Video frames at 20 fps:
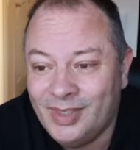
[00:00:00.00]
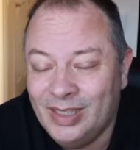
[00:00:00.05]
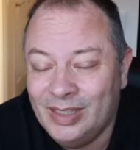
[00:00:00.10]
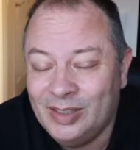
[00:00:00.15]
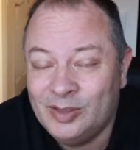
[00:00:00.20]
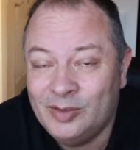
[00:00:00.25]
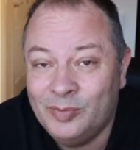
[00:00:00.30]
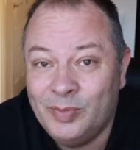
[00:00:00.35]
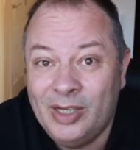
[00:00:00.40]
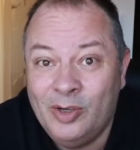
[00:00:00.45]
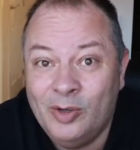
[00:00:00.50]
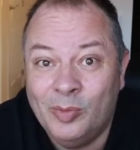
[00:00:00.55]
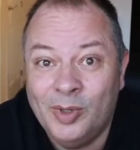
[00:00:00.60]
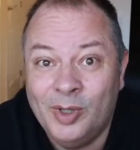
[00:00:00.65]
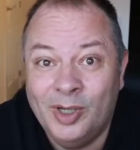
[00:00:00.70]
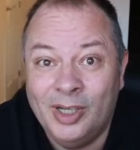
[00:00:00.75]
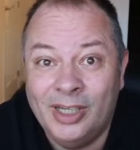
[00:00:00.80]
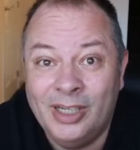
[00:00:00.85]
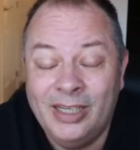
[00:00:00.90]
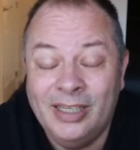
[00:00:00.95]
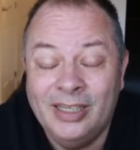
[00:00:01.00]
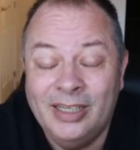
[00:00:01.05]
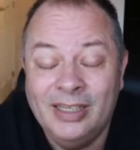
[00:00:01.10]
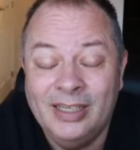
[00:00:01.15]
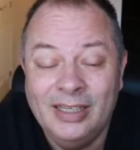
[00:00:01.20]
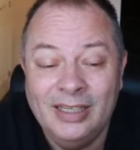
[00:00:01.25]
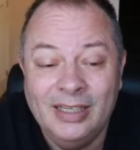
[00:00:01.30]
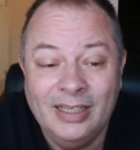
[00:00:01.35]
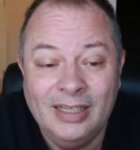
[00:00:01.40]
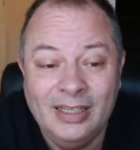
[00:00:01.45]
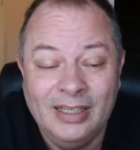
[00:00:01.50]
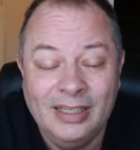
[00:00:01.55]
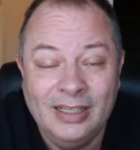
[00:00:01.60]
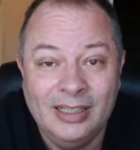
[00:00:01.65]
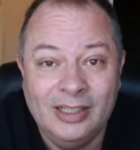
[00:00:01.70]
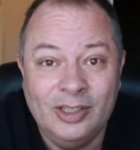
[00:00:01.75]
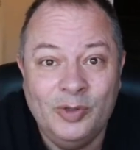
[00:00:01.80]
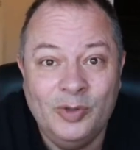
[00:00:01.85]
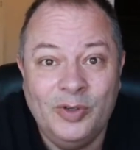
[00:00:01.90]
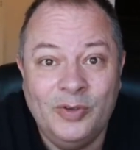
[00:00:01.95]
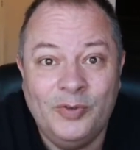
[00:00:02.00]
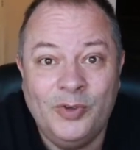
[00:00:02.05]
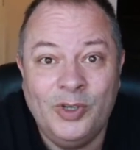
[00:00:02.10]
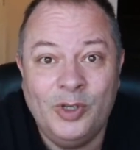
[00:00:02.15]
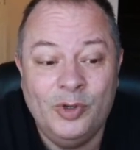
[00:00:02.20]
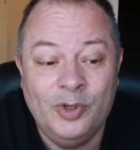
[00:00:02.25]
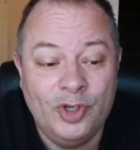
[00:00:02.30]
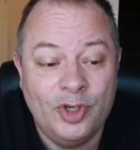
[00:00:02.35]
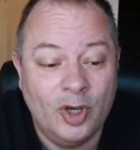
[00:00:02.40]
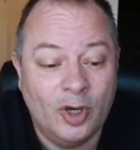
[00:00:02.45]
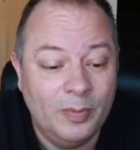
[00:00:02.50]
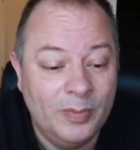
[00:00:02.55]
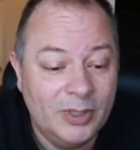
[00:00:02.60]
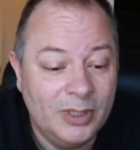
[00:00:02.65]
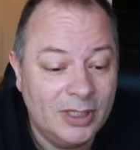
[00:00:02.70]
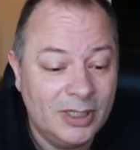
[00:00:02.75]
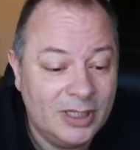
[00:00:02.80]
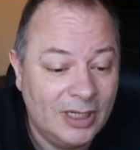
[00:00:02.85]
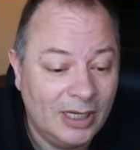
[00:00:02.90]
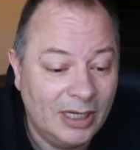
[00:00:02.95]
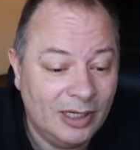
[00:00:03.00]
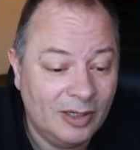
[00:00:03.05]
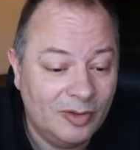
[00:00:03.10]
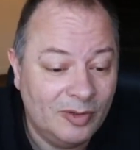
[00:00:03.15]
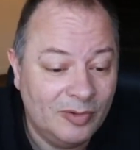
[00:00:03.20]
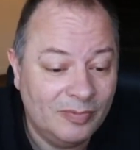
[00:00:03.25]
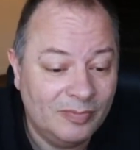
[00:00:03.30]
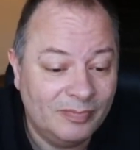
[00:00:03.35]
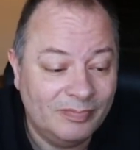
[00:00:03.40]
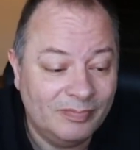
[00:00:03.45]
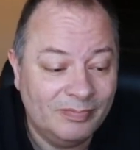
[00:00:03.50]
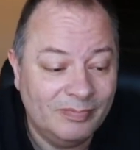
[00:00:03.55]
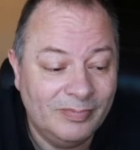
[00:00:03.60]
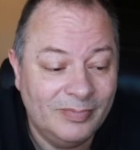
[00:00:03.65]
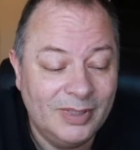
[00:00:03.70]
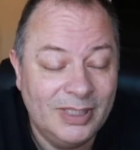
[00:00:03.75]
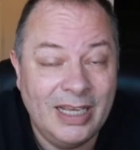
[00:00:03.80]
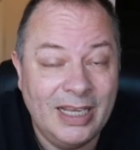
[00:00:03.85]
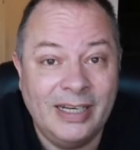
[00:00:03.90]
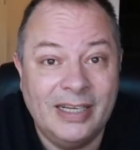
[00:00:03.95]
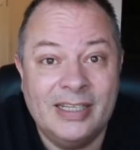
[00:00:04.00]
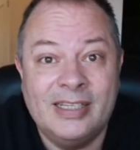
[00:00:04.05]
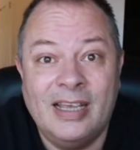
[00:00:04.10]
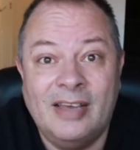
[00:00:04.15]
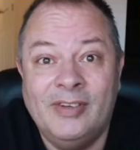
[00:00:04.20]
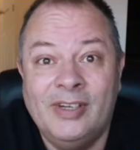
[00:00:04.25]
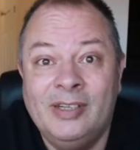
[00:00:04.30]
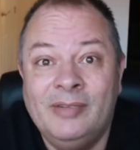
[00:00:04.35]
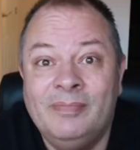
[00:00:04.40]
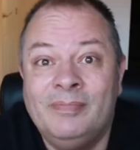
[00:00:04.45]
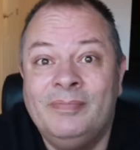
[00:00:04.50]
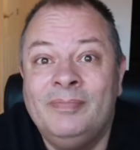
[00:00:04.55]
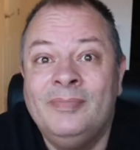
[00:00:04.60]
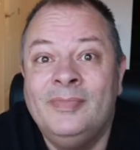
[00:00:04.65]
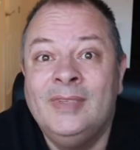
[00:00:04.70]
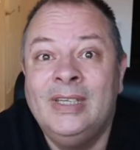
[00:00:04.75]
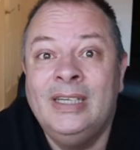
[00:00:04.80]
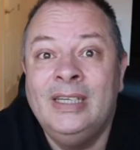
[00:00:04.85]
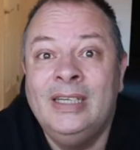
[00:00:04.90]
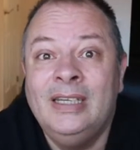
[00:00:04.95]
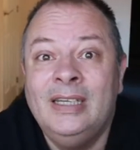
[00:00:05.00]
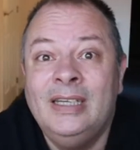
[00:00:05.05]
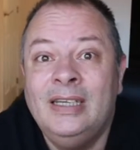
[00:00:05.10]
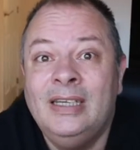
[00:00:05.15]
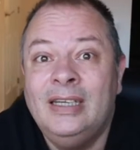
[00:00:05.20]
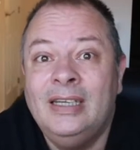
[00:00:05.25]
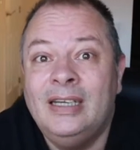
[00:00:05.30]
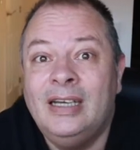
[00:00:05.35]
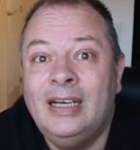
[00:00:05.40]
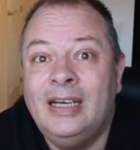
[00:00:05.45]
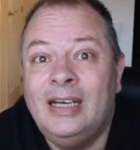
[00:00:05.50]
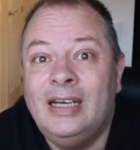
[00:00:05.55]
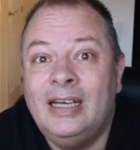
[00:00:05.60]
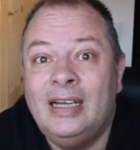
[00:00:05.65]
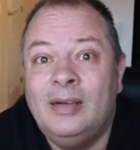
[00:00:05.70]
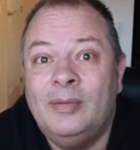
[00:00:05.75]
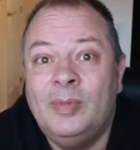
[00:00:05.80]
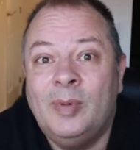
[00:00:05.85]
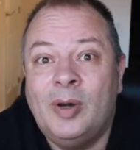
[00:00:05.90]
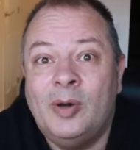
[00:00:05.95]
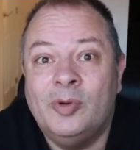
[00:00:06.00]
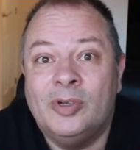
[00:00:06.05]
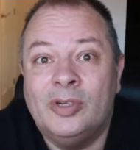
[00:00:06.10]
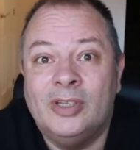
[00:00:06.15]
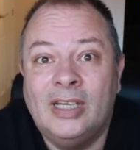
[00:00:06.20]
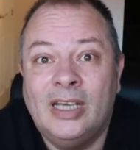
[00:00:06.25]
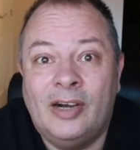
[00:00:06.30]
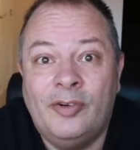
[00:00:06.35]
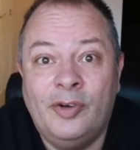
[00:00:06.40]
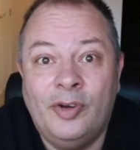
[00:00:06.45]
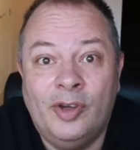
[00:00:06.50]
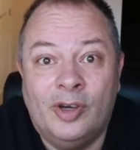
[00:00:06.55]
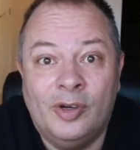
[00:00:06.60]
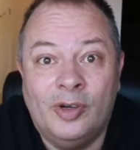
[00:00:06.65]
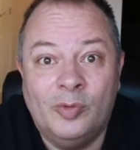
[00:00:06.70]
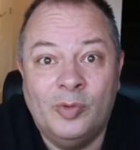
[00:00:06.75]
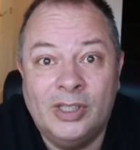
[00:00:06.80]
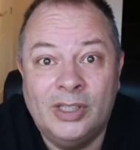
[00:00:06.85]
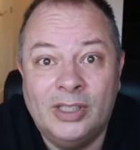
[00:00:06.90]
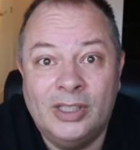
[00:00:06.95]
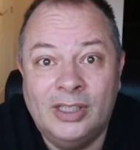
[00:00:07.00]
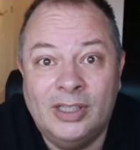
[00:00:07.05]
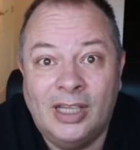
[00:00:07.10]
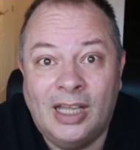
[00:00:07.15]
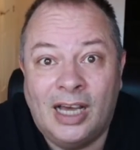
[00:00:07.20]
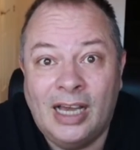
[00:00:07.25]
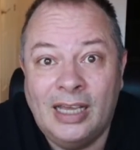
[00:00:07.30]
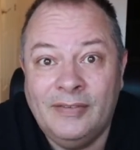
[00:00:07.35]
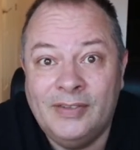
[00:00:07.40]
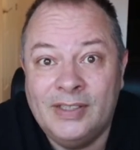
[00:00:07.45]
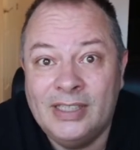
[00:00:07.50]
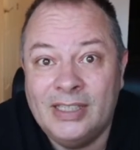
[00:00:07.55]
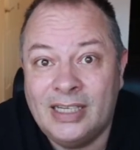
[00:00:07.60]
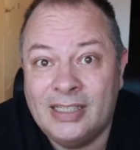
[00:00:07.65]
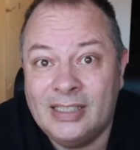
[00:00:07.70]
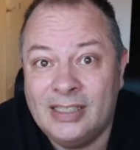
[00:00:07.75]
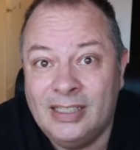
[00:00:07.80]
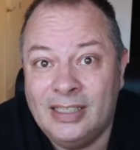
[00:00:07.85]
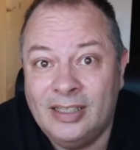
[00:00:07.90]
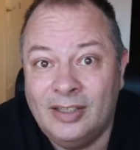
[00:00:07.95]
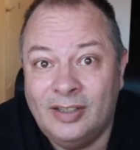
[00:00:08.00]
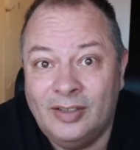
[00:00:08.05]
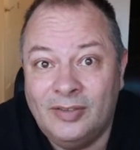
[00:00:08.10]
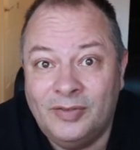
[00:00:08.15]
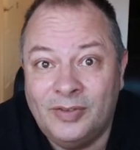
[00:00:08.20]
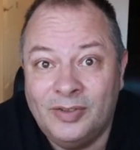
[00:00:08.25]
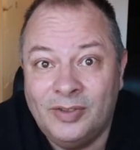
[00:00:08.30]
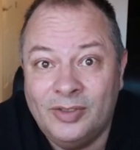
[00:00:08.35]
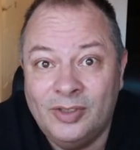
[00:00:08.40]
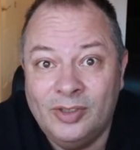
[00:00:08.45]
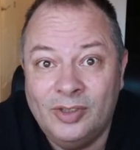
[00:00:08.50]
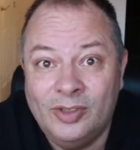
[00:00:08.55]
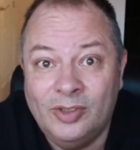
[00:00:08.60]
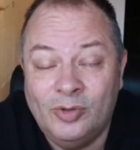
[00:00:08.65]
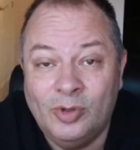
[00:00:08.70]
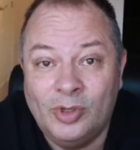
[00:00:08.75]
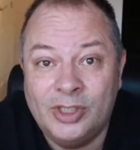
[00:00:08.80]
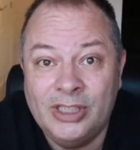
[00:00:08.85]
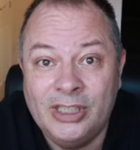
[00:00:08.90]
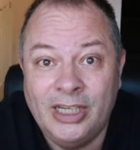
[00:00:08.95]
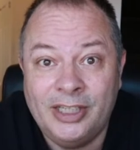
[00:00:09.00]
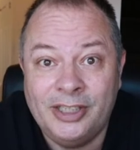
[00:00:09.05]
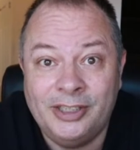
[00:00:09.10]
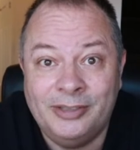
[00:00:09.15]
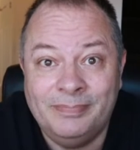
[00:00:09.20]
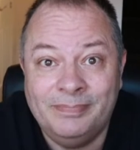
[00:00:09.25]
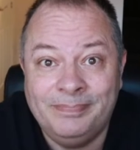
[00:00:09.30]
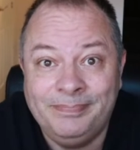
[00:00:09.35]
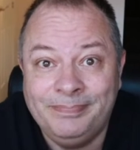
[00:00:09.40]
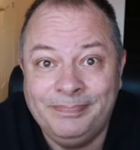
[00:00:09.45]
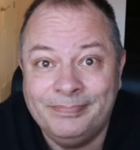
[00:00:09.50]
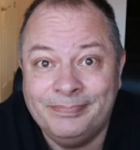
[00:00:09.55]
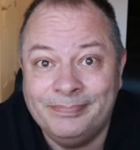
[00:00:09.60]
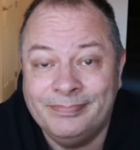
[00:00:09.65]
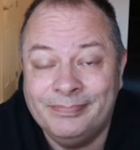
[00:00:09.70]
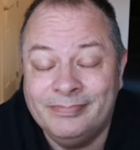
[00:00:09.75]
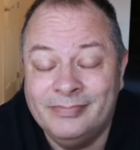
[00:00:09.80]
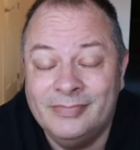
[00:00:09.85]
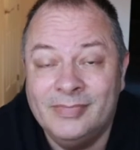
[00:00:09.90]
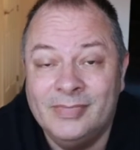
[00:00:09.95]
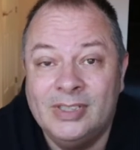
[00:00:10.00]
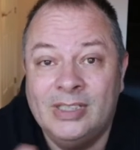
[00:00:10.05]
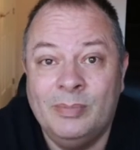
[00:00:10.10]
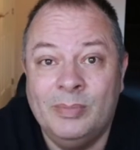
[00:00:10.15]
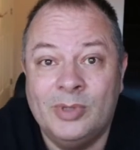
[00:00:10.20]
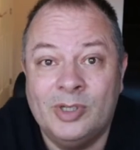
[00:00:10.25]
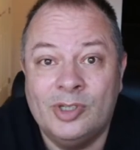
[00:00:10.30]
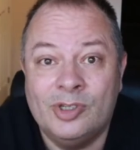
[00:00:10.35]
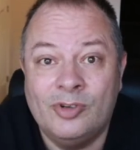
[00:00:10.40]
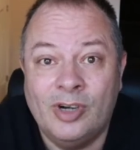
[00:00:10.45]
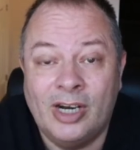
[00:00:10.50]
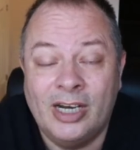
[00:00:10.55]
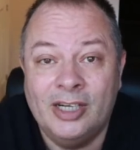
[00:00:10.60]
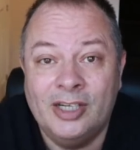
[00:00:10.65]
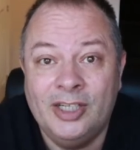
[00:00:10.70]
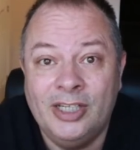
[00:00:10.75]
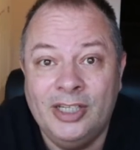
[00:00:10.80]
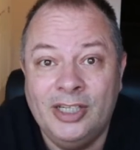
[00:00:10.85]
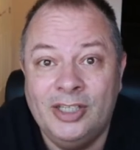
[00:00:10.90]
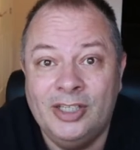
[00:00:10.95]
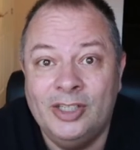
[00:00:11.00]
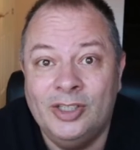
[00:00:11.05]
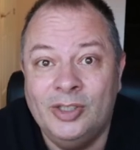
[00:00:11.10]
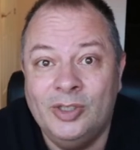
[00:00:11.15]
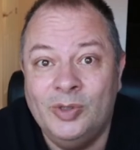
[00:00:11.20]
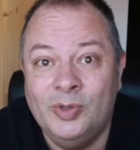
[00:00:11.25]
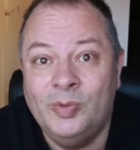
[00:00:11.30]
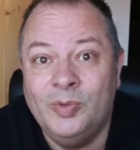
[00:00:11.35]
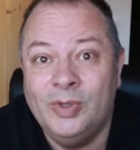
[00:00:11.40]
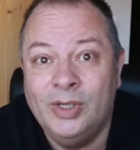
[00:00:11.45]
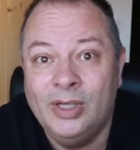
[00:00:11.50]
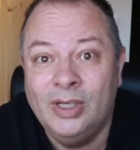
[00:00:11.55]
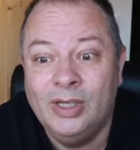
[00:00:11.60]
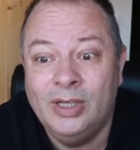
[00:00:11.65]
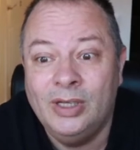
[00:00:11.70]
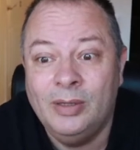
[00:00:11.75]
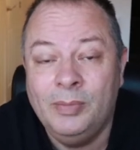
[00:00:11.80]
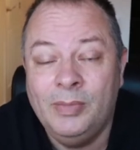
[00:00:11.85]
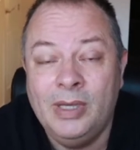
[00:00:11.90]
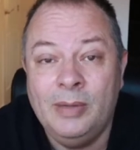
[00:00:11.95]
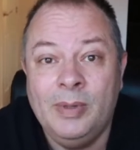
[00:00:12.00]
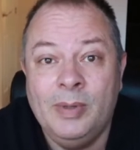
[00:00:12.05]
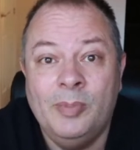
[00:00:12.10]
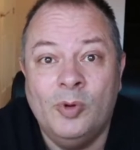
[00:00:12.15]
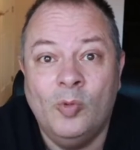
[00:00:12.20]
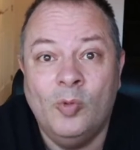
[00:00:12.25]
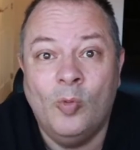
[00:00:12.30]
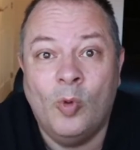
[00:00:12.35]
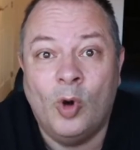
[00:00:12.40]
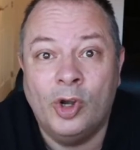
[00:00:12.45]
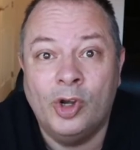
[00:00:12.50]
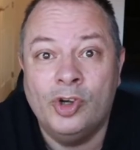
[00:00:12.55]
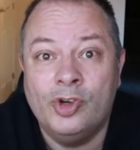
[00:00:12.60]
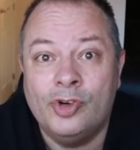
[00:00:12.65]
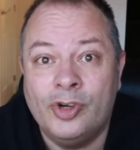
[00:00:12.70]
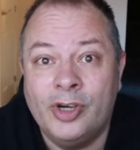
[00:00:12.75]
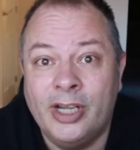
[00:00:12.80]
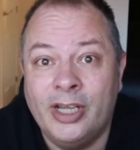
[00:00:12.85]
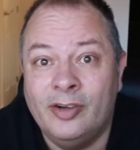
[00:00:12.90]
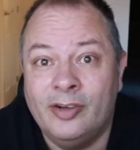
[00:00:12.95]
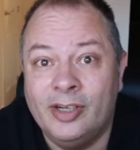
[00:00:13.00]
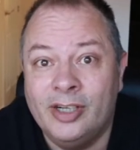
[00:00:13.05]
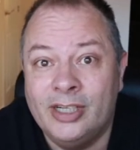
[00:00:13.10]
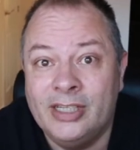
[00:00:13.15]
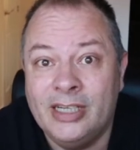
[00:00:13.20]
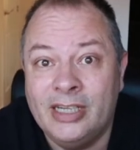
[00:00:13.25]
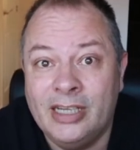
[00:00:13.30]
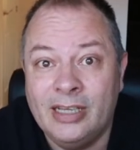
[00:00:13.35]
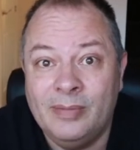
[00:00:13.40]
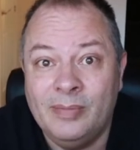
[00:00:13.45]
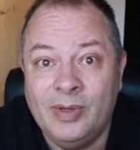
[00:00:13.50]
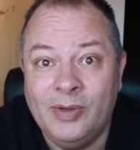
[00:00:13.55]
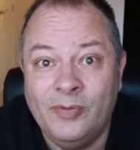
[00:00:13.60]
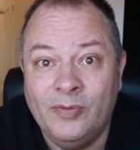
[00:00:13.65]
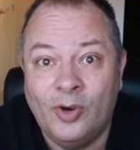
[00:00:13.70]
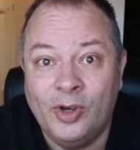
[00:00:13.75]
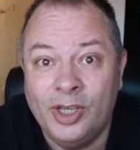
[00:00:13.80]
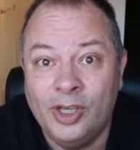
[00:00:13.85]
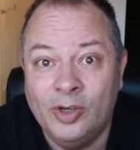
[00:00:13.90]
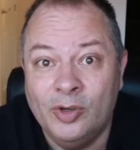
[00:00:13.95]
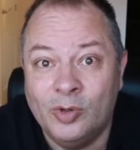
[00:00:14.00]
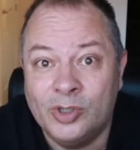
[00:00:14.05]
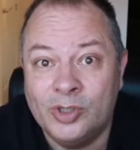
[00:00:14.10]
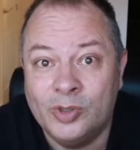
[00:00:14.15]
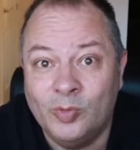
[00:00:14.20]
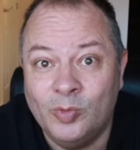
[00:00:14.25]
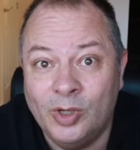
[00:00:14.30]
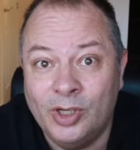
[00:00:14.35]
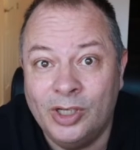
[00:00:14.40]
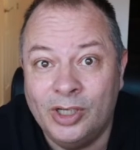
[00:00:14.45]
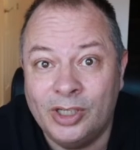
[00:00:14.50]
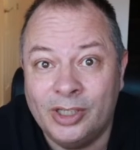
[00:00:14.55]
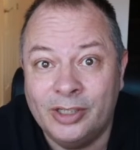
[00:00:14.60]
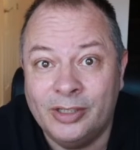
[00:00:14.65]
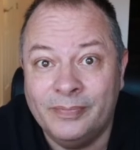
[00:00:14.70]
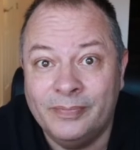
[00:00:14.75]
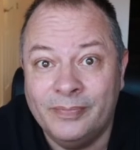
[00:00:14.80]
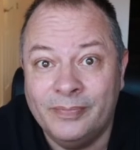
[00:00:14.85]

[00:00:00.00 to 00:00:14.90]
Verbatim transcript: It's been up early, doing a few jobs. It's now 10 to 7. And I'm about to carry on with the live testing of the rotation. Simple strategy to maybe put one trade on a day before you go to work